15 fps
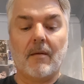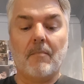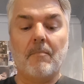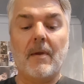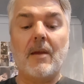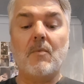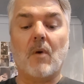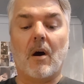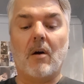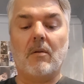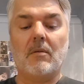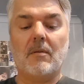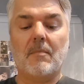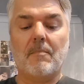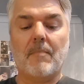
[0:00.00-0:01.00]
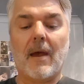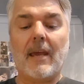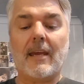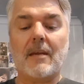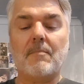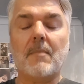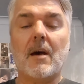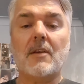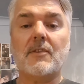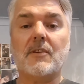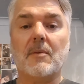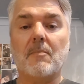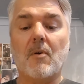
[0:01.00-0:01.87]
Meanwhile, back in Marston